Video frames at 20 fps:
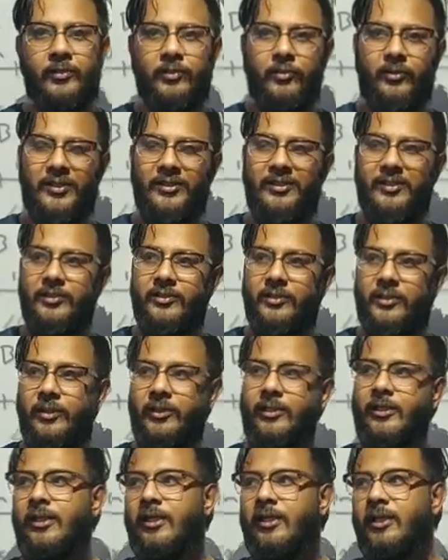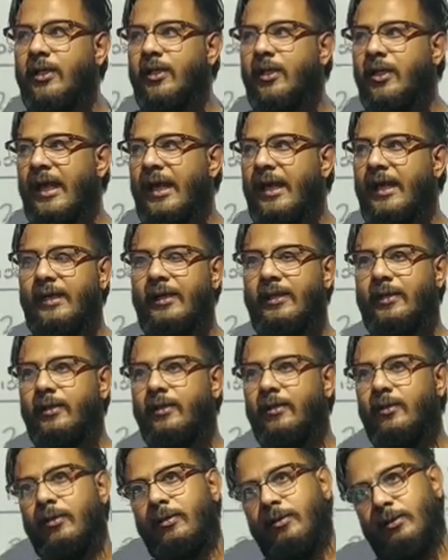So this is the
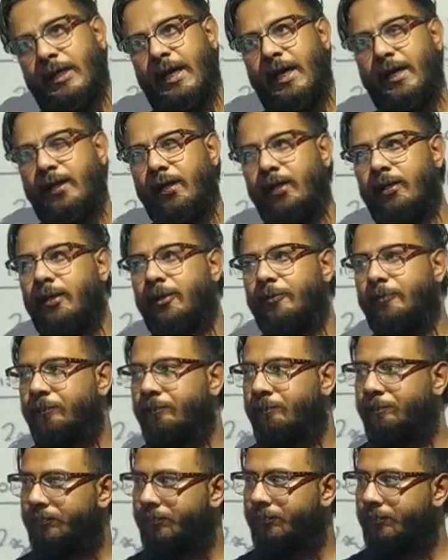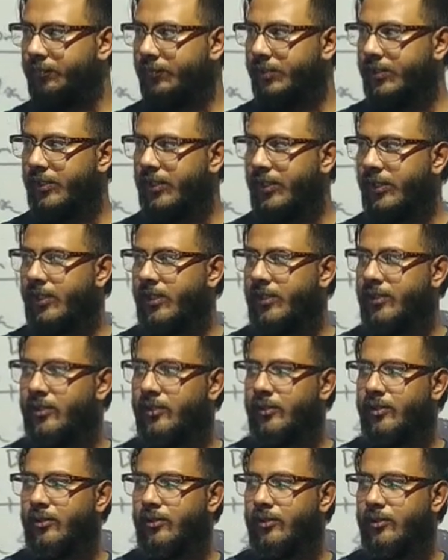direct
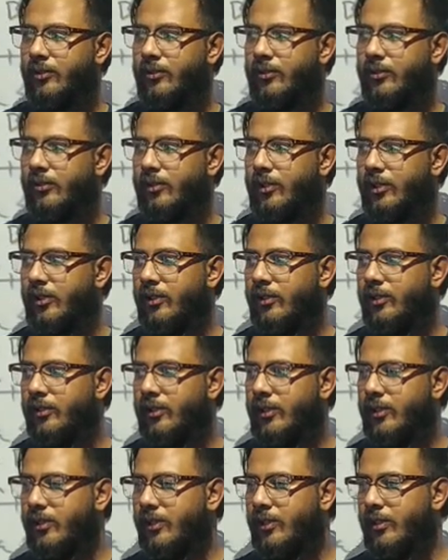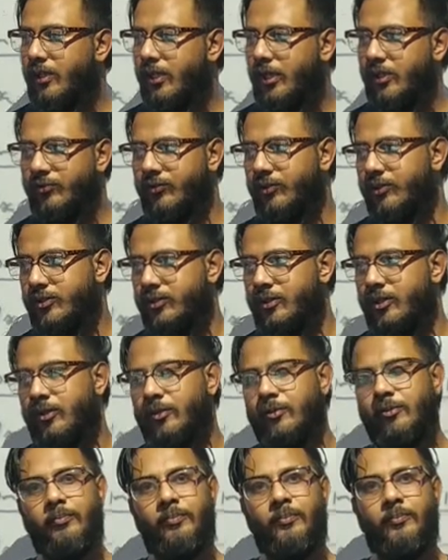and inverse
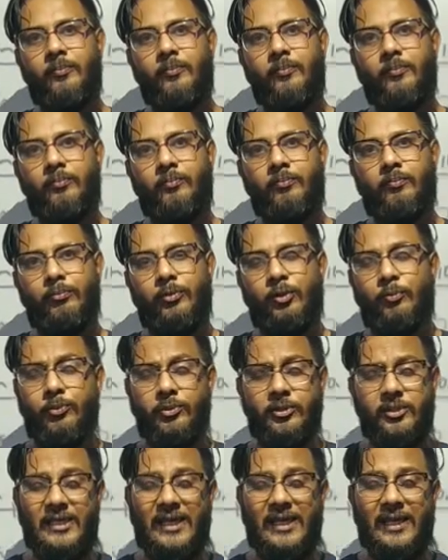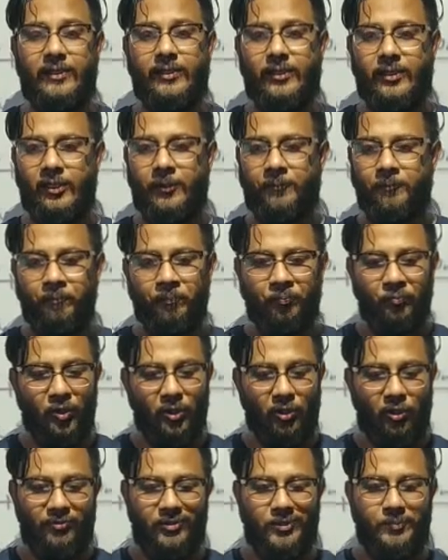proportionality
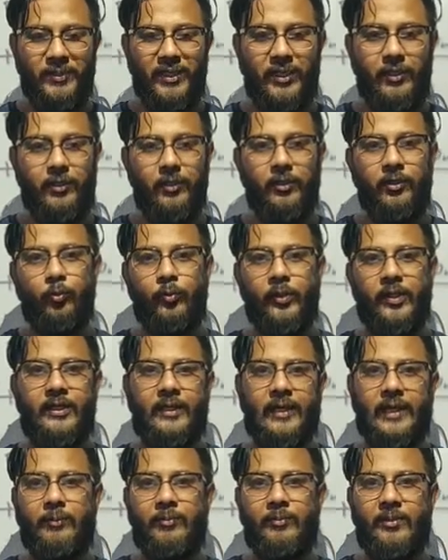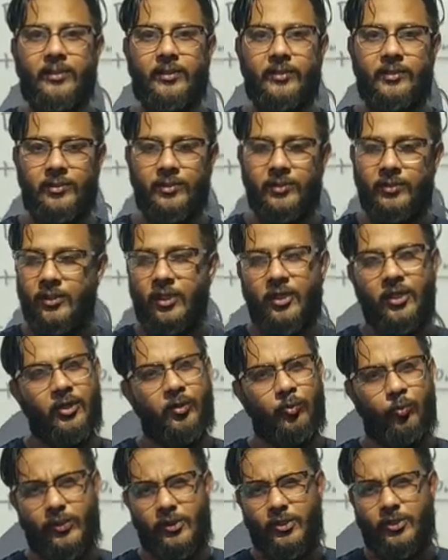of speed with time and distance,
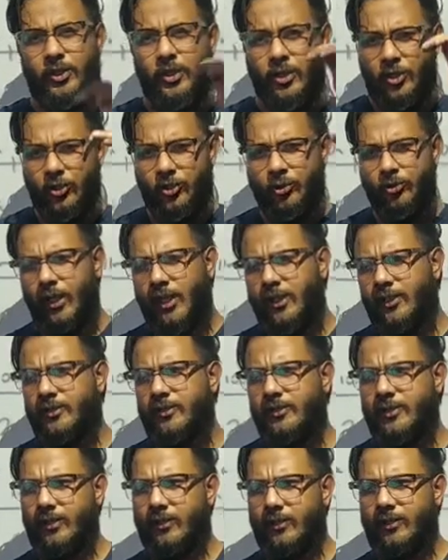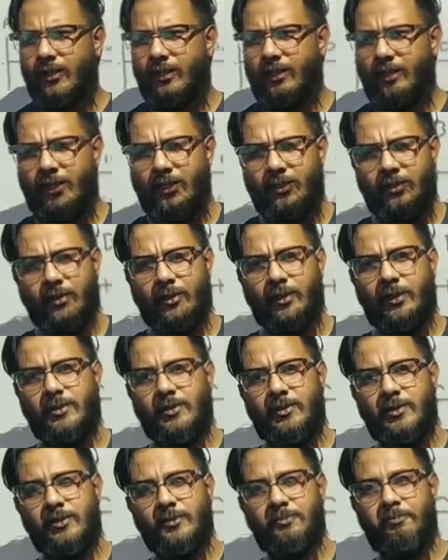which you'll understand in later
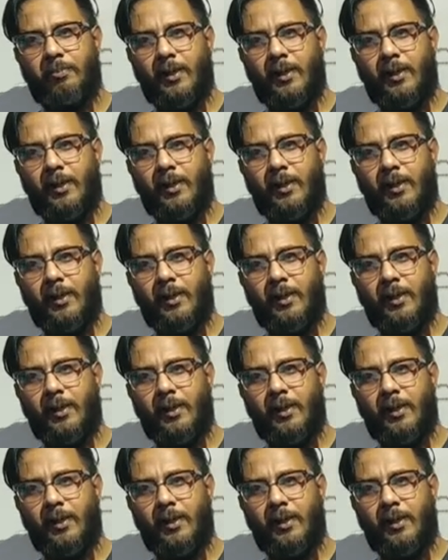classes.